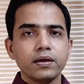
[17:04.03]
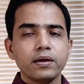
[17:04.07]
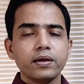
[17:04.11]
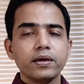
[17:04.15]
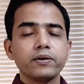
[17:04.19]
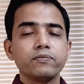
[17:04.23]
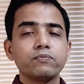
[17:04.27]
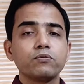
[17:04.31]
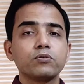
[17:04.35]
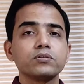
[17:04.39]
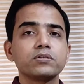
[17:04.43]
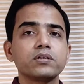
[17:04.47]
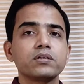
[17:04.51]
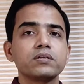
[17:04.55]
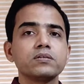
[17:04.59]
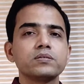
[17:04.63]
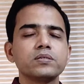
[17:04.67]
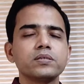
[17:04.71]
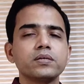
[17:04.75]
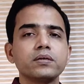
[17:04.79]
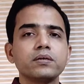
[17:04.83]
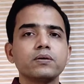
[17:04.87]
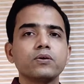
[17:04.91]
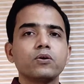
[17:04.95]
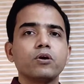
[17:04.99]
It was
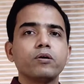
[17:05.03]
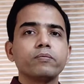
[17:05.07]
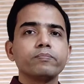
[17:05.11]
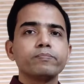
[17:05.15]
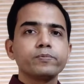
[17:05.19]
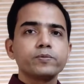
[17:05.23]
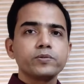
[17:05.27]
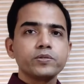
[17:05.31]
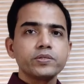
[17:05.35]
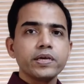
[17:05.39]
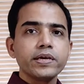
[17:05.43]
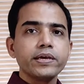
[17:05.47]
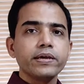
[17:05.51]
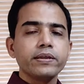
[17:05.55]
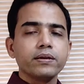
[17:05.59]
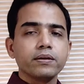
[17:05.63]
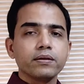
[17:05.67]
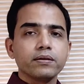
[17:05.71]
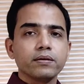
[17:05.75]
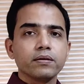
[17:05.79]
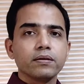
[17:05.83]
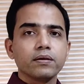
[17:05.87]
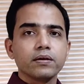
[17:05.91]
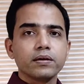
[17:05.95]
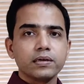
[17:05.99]
considered
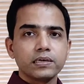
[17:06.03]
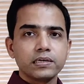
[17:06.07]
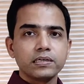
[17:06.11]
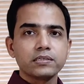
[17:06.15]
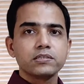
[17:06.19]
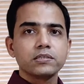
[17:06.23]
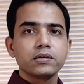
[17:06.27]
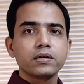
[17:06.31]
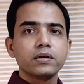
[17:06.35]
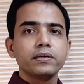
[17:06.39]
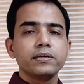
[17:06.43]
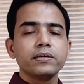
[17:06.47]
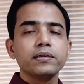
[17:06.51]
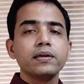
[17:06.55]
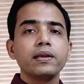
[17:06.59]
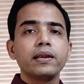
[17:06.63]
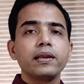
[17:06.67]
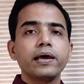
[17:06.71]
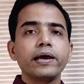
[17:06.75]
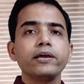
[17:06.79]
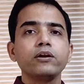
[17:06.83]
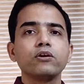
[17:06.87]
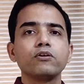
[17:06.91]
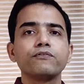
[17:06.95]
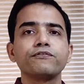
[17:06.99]
obscene, a certain
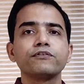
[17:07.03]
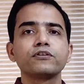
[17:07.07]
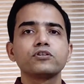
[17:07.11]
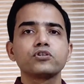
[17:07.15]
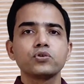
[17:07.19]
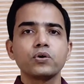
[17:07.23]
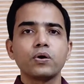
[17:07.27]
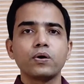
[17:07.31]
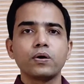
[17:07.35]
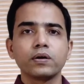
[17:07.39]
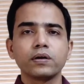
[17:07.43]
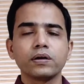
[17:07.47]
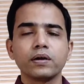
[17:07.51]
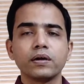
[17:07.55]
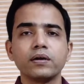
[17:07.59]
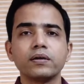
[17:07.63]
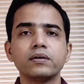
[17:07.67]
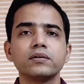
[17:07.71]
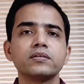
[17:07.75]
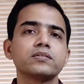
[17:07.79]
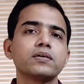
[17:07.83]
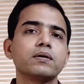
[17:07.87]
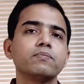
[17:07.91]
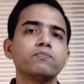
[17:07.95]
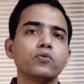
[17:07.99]
line of a song
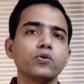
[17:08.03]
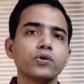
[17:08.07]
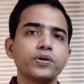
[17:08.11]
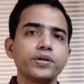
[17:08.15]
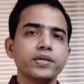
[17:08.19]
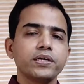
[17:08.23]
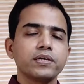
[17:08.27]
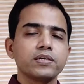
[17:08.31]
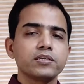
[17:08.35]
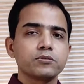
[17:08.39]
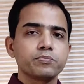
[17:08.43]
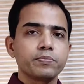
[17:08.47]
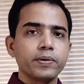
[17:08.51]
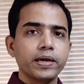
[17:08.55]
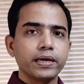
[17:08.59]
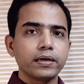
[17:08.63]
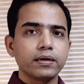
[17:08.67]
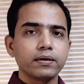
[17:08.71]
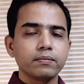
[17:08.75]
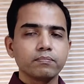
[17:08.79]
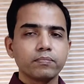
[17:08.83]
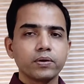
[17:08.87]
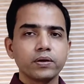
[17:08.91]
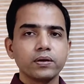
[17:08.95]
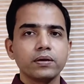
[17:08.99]
some 40 years
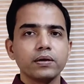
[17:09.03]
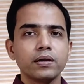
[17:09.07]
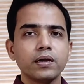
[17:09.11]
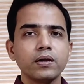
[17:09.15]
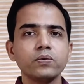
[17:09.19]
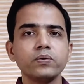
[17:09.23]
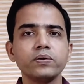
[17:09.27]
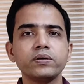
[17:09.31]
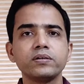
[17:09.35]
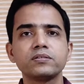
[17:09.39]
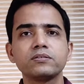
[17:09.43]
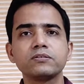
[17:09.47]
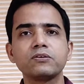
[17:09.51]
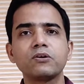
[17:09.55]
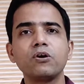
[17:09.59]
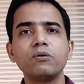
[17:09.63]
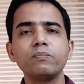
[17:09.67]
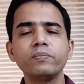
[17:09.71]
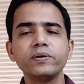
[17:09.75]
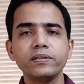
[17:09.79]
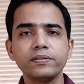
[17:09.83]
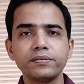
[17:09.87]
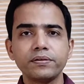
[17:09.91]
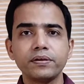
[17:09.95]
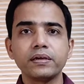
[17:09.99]
back, but now it is a
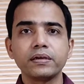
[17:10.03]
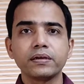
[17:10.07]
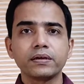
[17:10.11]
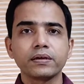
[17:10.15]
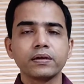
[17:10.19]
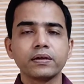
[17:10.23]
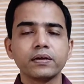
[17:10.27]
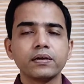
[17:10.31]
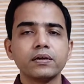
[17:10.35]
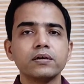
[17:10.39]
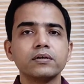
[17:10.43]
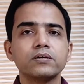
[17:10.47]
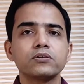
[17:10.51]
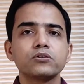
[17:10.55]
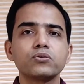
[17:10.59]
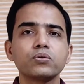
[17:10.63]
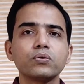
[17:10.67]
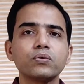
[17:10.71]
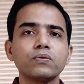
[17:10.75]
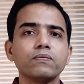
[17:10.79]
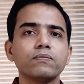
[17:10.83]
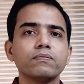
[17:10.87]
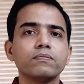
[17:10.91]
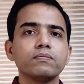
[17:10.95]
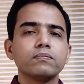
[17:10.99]
common thing.
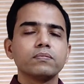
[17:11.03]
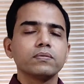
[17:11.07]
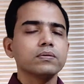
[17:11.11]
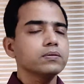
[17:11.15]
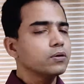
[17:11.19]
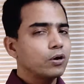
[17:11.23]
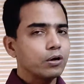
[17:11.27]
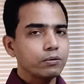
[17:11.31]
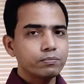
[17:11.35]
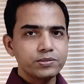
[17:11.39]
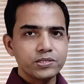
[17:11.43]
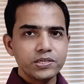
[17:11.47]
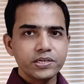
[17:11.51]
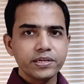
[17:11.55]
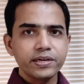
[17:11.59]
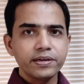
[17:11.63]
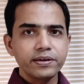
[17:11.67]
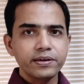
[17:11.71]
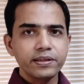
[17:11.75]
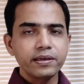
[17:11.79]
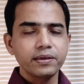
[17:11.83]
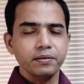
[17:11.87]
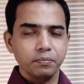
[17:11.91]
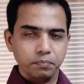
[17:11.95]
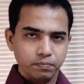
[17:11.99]
So
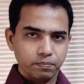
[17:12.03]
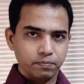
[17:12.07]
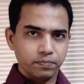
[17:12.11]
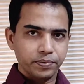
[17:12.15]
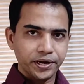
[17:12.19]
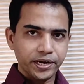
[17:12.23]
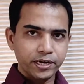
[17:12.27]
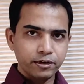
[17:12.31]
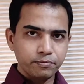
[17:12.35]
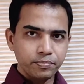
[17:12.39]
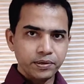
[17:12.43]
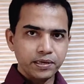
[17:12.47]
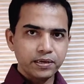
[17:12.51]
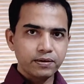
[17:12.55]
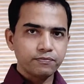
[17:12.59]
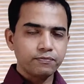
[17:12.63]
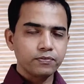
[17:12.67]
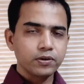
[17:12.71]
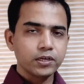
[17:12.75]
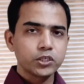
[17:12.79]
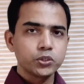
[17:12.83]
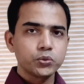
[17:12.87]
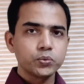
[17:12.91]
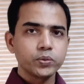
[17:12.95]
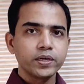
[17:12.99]
obscenity might be a
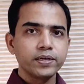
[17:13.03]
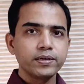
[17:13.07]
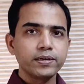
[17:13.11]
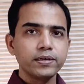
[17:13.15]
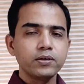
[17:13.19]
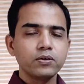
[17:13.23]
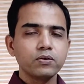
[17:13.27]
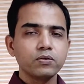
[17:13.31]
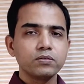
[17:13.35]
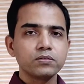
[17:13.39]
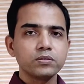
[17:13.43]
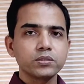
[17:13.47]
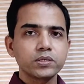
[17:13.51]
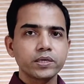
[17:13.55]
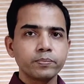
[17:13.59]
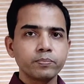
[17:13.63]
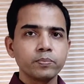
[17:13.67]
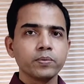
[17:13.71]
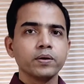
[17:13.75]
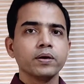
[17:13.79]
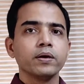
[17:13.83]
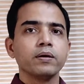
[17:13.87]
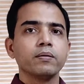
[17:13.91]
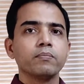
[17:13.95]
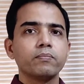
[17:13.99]
fluctuating
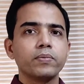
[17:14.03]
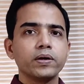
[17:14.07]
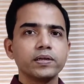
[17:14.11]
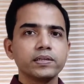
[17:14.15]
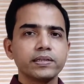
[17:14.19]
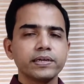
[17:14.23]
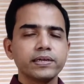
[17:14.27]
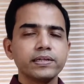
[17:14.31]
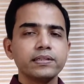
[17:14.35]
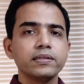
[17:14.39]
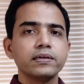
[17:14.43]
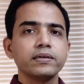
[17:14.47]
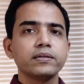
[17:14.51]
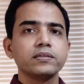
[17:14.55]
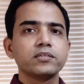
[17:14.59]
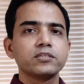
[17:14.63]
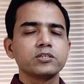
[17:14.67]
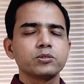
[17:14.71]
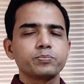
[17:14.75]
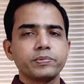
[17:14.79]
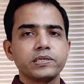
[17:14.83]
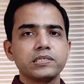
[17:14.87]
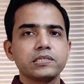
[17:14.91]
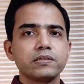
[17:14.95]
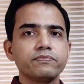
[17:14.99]
concept, but then there is a
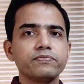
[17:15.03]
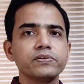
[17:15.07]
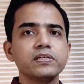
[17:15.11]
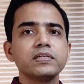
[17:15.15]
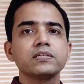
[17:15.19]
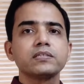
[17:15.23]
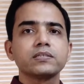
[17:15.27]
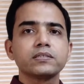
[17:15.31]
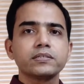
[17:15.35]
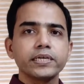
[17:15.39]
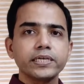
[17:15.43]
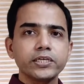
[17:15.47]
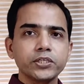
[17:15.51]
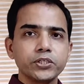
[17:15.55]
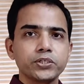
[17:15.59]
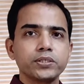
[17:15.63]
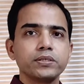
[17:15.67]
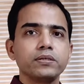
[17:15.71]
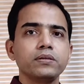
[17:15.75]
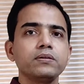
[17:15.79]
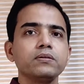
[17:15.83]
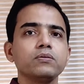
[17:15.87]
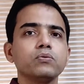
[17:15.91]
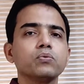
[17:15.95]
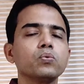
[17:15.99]
specific
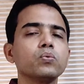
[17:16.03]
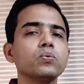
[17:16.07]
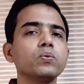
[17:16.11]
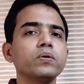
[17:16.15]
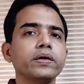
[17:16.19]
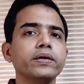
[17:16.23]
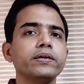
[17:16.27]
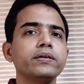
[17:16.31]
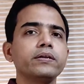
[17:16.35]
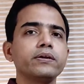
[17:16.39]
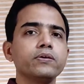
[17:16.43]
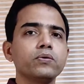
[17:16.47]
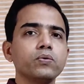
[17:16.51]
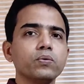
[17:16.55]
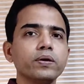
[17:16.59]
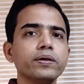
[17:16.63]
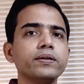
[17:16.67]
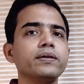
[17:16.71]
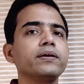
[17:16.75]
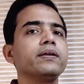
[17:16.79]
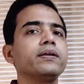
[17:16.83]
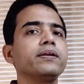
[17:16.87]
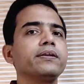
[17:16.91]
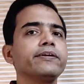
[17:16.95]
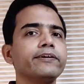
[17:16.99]
section 292 in
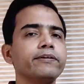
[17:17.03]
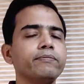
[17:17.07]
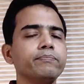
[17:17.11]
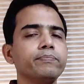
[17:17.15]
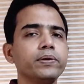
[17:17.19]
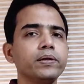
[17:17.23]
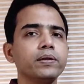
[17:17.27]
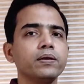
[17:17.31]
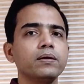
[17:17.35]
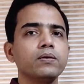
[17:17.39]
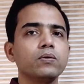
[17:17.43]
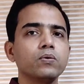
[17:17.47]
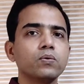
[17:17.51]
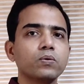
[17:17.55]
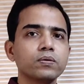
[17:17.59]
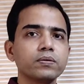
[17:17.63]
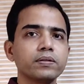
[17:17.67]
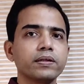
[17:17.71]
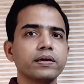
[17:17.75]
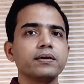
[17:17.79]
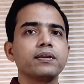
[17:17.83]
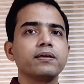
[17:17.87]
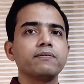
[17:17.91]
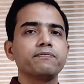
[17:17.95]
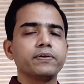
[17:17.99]
Indian Penal Code
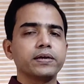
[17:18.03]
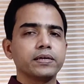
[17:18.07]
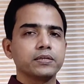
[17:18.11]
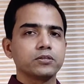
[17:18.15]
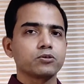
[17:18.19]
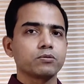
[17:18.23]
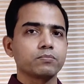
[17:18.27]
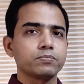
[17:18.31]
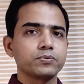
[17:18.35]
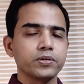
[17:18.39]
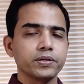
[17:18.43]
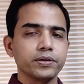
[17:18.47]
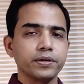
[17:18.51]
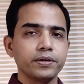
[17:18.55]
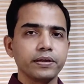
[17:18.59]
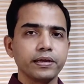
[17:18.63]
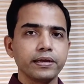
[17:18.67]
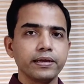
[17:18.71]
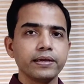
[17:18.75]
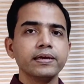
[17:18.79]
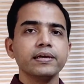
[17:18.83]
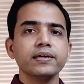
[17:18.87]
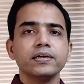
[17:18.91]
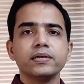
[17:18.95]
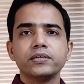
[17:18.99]
that defines
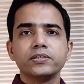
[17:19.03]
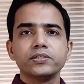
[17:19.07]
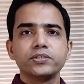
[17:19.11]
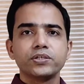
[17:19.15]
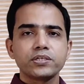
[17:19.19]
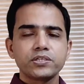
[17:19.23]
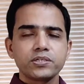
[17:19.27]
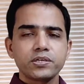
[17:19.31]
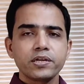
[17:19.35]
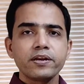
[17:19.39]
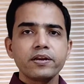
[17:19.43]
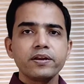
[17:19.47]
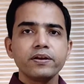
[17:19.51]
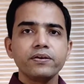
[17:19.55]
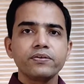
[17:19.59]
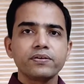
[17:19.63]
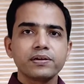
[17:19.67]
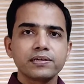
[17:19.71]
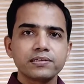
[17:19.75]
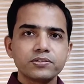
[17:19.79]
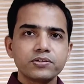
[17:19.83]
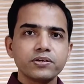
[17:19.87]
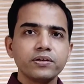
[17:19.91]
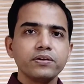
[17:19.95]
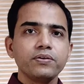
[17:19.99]
obscenity. Just an
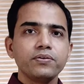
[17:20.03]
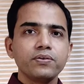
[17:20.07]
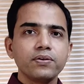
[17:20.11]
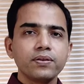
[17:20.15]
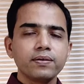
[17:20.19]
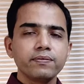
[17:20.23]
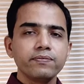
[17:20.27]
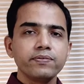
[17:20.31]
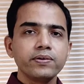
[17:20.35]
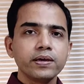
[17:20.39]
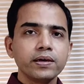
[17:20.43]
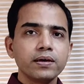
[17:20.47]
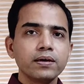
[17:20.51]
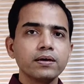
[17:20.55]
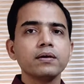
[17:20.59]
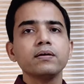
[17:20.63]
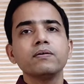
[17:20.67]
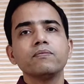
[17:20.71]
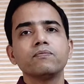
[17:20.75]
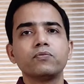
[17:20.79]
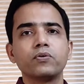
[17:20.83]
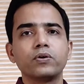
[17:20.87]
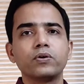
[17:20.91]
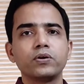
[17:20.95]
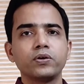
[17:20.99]
interesting
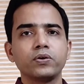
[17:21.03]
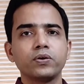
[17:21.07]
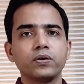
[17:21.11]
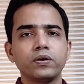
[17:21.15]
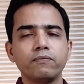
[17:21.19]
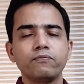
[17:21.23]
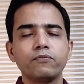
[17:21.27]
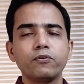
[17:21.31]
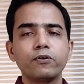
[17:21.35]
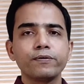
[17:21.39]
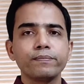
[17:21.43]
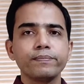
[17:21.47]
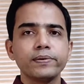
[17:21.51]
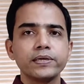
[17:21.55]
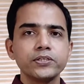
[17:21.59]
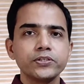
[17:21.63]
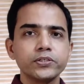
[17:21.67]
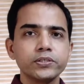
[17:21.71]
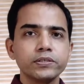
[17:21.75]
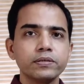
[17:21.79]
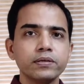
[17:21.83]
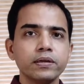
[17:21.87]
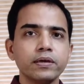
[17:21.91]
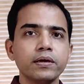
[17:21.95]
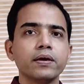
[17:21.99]
trivia for your
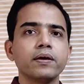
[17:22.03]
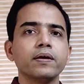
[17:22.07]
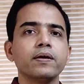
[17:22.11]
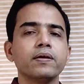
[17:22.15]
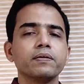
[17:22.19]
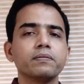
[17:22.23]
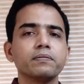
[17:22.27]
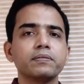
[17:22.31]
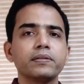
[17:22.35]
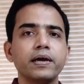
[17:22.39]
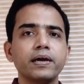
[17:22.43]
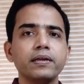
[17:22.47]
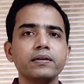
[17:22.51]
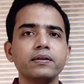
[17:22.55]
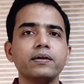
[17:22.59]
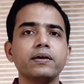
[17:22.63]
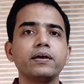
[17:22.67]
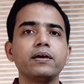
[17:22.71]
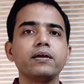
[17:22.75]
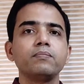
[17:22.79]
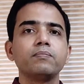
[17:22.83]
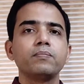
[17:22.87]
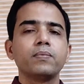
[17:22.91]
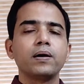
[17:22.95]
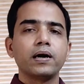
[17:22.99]
information, that
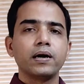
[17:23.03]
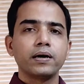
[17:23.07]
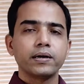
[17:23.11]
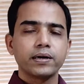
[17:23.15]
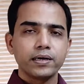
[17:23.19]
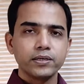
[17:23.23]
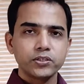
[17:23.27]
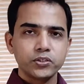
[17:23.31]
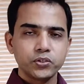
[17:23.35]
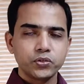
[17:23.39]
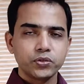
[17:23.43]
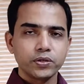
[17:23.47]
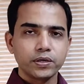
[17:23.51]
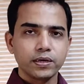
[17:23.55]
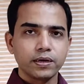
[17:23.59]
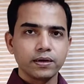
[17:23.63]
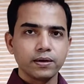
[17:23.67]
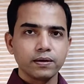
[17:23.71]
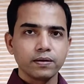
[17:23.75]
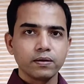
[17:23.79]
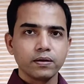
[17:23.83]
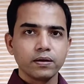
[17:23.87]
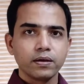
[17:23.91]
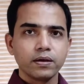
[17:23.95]
in Maharashtra,